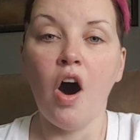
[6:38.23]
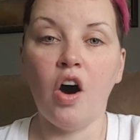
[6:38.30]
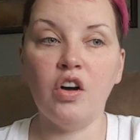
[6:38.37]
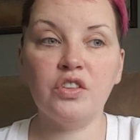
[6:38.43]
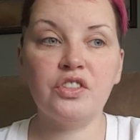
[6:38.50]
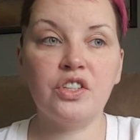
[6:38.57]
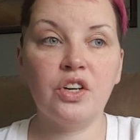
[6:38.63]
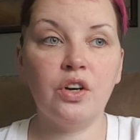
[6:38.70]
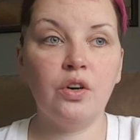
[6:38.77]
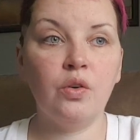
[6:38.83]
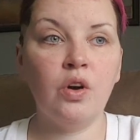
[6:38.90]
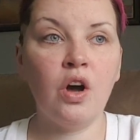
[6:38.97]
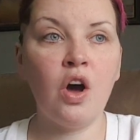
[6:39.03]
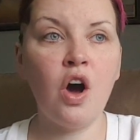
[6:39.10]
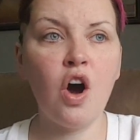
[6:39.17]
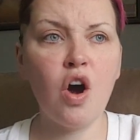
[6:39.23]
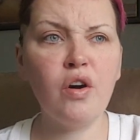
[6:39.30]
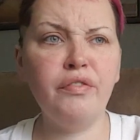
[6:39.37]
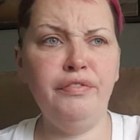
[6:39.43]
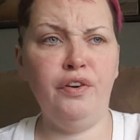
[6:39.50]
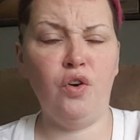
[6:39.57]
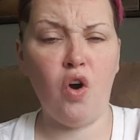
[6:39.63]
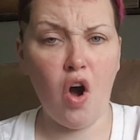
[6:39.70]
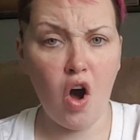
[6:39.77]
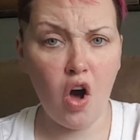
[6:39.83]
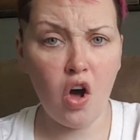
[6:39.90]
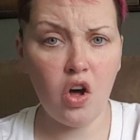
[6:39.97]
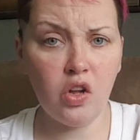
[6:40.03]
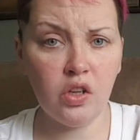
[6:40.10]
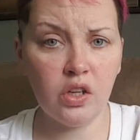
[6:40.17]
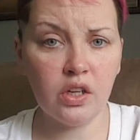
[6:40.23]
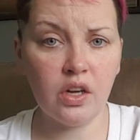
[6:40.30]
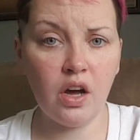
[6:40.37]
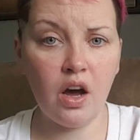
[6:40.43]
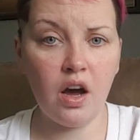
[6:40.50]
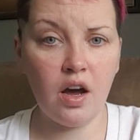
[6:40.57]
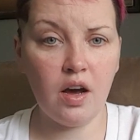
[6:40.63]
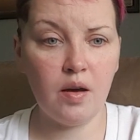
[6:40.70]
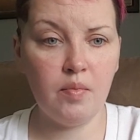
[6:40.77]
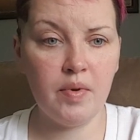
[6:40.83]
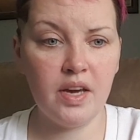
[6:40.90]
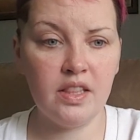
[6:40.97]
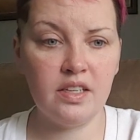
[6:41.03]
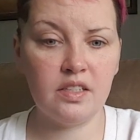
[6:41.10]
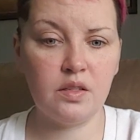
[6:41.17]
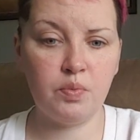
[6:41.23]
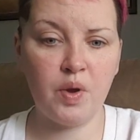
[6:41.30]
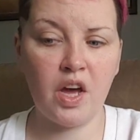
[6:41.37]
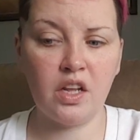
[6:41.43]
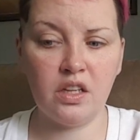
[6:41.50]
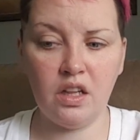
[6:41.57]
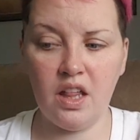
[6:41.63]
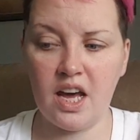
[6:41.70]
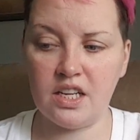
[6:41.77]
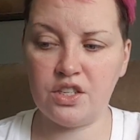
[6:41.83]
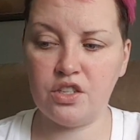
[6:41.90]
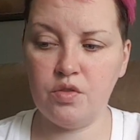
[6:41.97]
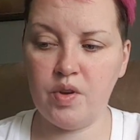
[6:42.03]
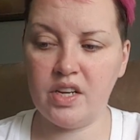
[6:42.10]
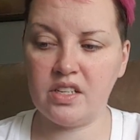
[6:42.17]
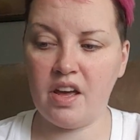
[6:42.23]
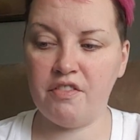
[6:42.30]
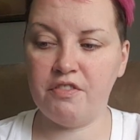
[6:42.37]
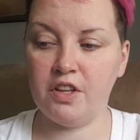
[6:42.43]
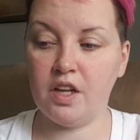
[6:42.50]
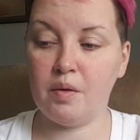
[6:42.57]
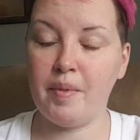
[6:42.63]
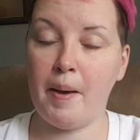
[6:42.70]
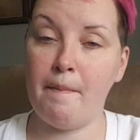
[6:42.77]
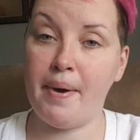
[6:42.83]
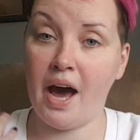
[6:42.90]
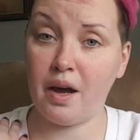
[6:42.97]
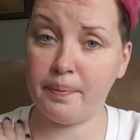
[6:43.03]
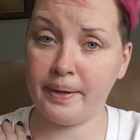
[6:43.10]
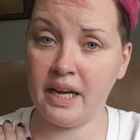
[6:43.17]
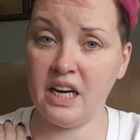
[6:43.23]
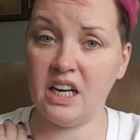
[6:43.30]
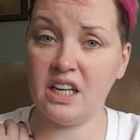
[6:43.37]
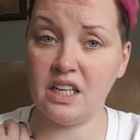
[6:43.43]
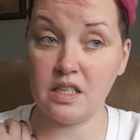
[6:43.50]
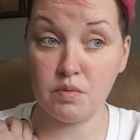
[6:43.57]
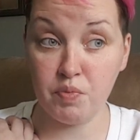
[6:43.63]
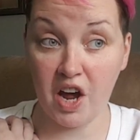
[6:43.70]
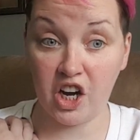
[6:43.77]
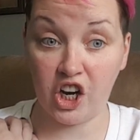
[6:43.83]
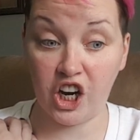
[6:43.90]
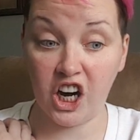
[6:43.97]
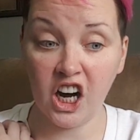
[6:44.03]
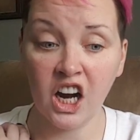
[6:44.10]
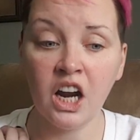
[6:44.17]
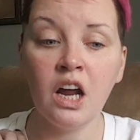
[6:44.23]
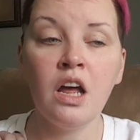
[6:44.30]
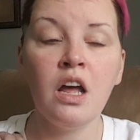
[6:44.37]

Also, overall, in the span of the last 2 weeks, I feel like my back pain is better.